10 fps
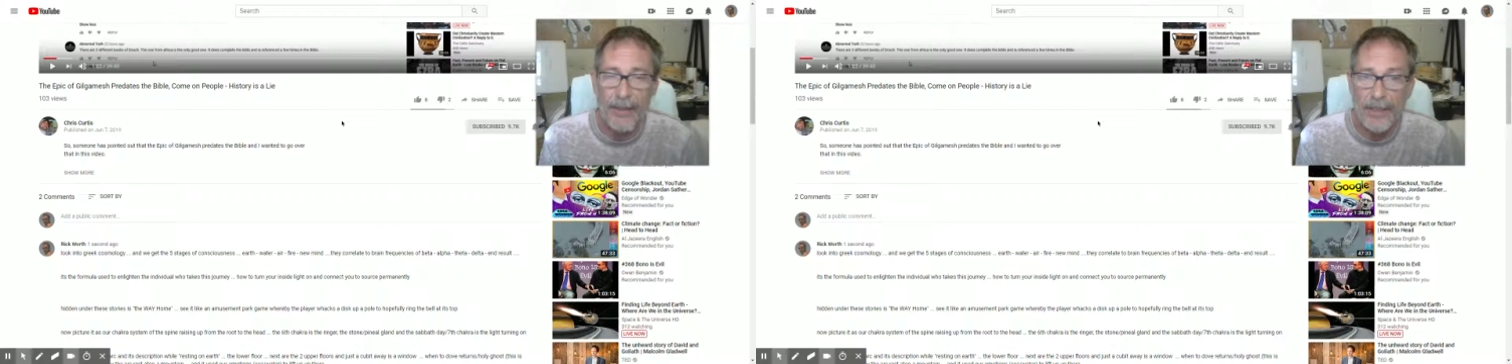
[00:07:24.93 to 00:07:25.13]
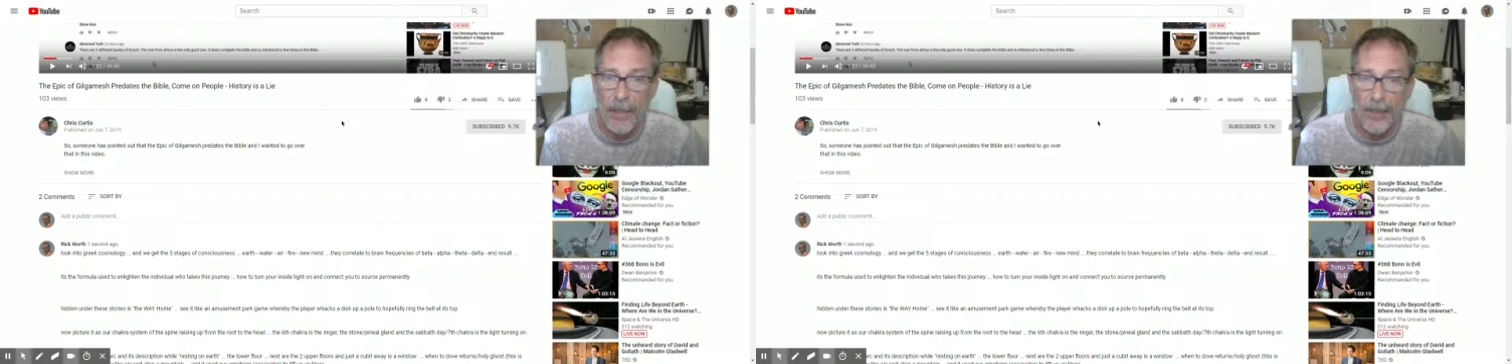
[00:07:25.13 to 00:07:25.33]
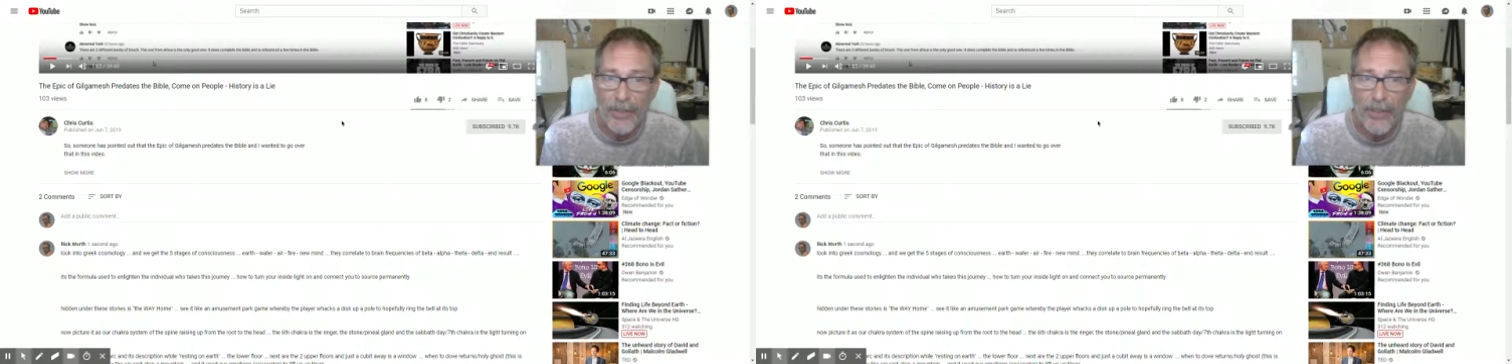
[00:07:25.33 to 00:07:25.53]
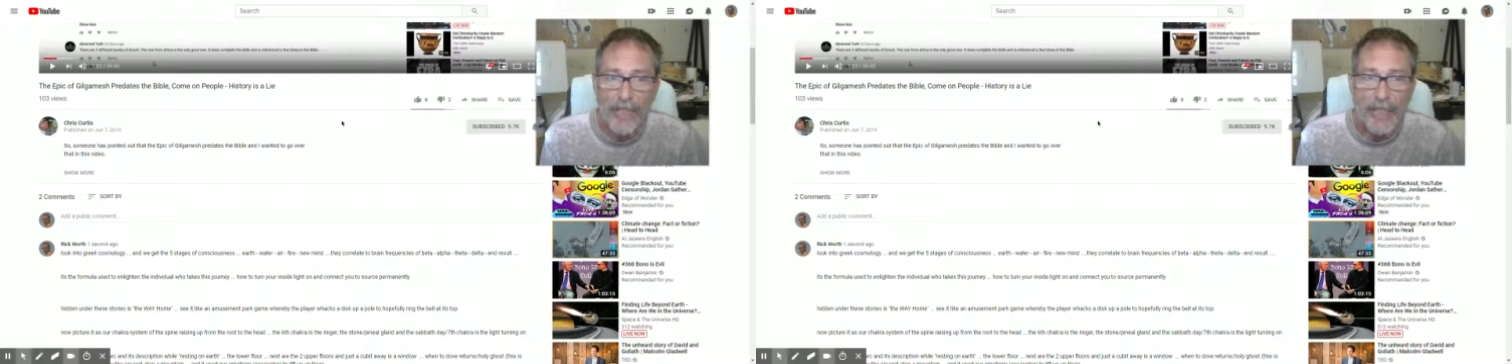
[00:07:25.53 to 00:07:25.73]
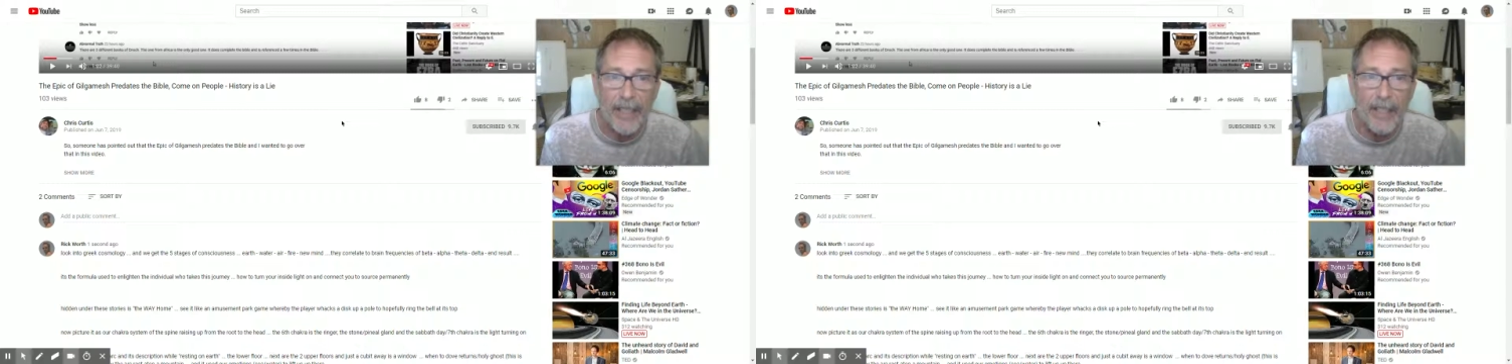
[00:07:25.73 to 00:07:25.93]
is our
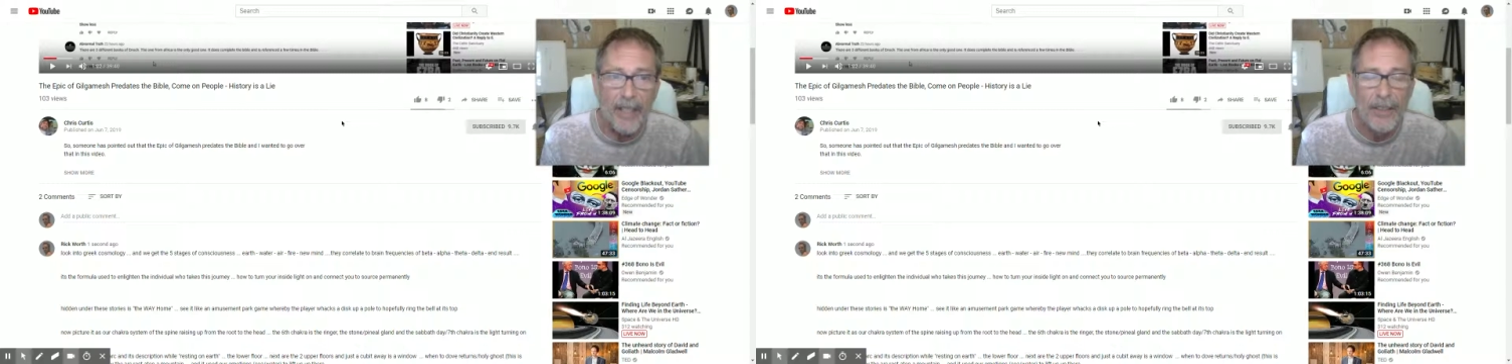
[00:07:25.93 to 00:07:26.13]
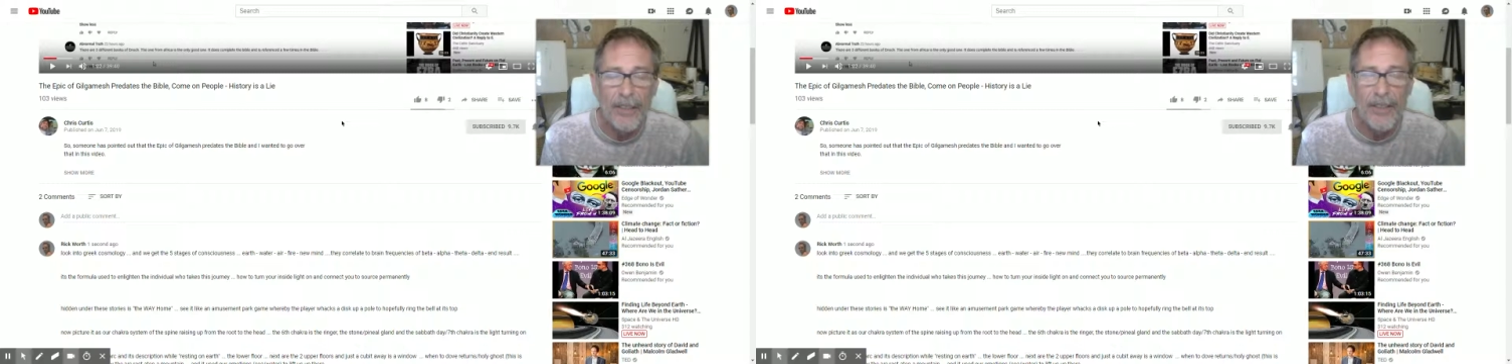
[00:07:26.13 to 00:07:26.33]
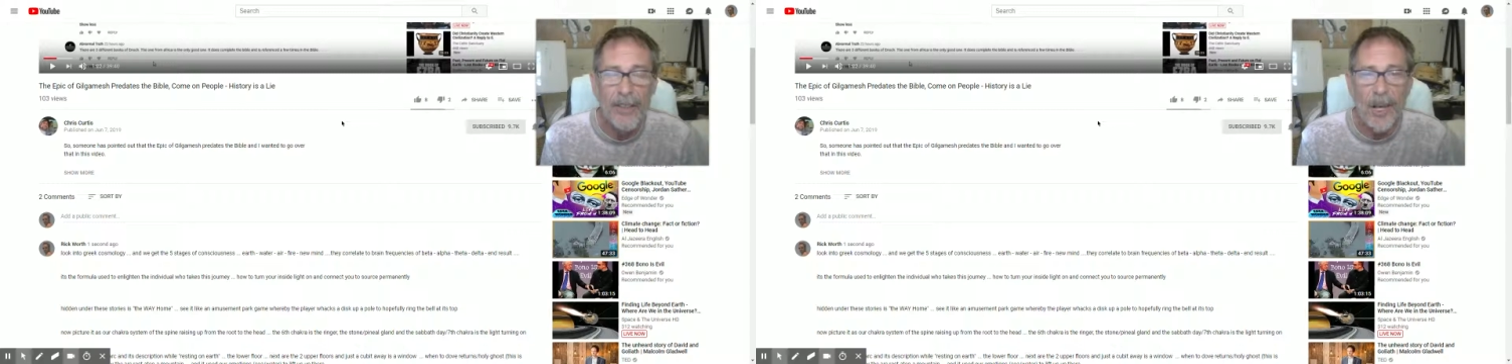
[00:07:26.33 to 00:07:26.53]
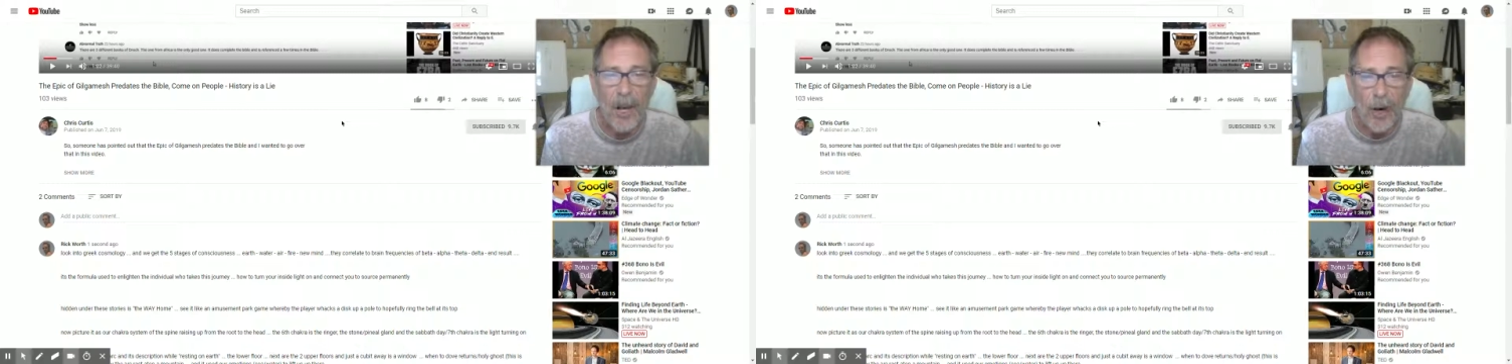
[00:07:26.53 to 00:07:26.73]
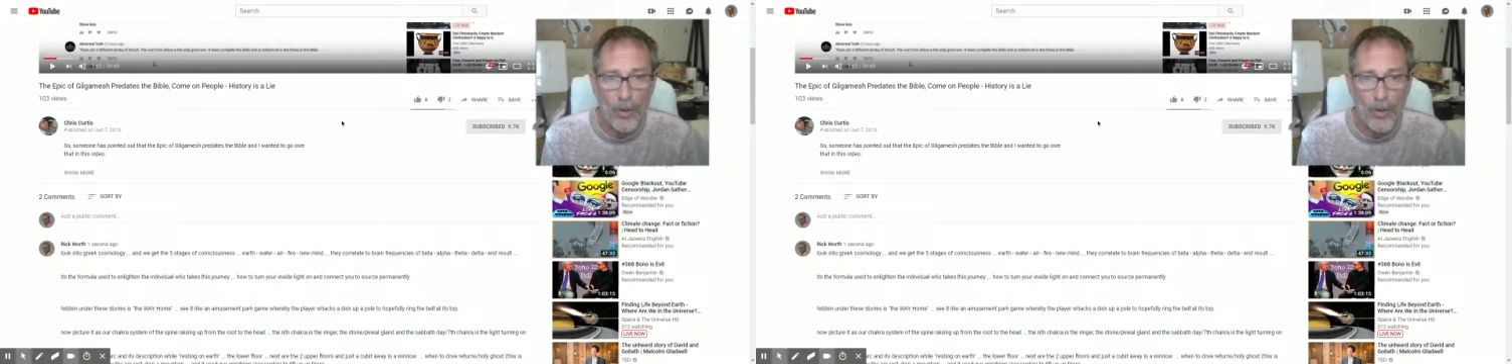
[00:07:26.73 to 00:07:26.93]
seed,
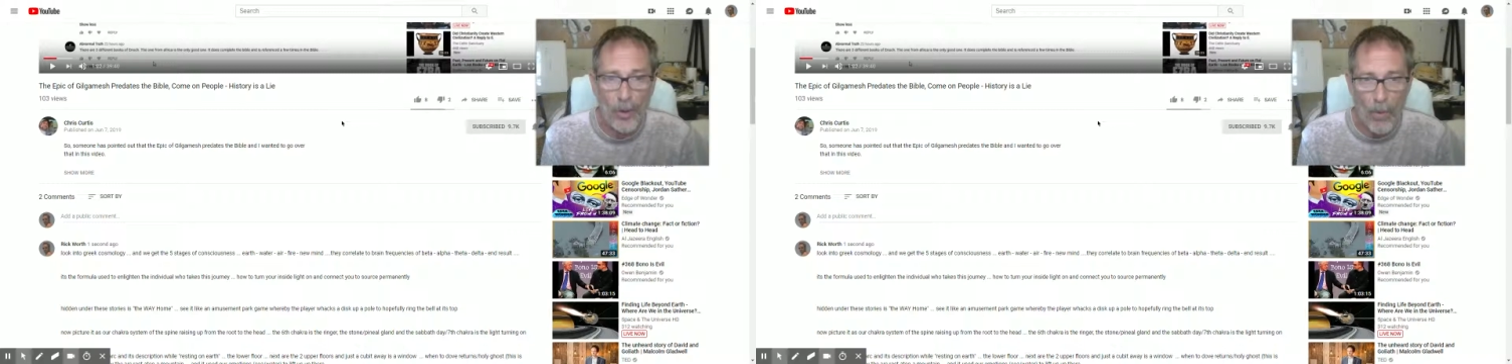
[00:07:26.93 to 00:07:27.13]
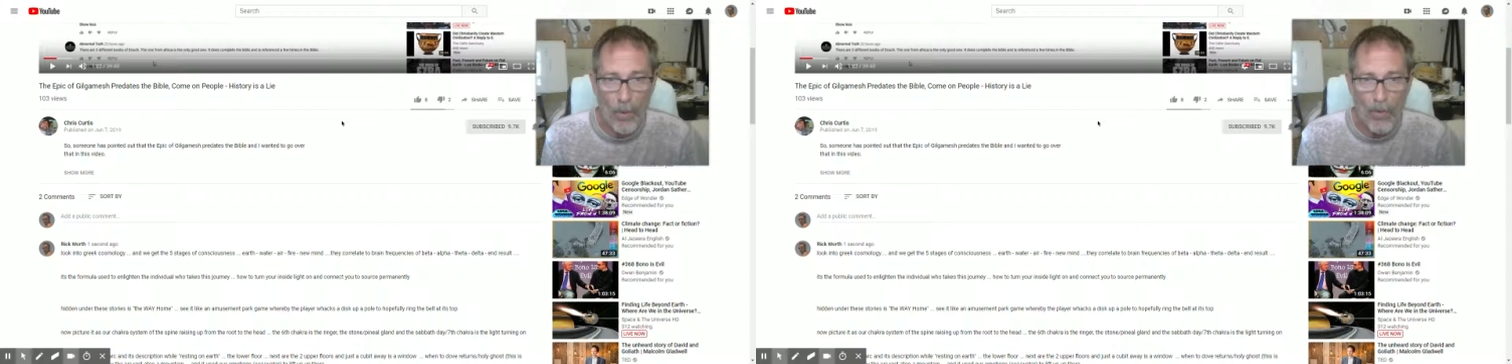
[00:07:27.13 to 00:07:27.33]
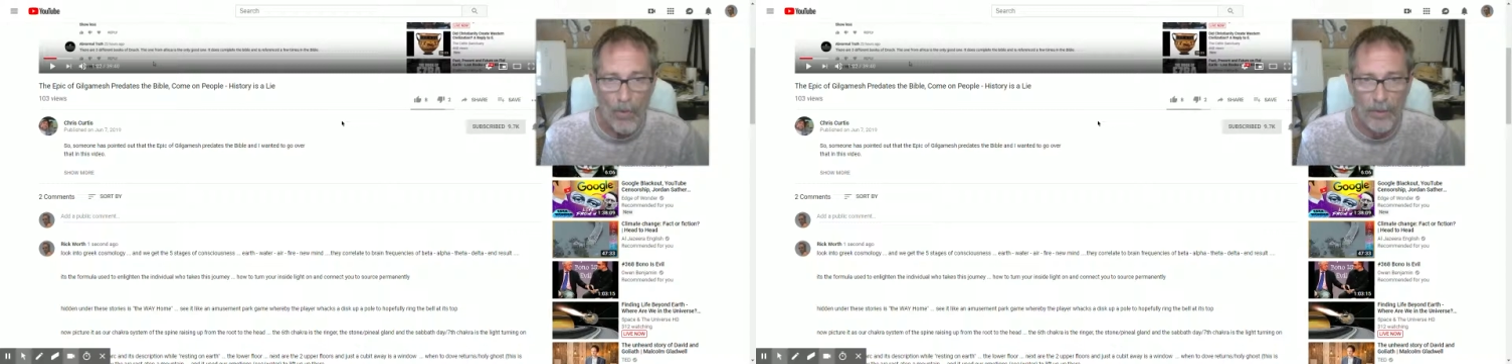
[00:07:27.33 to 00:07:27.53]
our soul.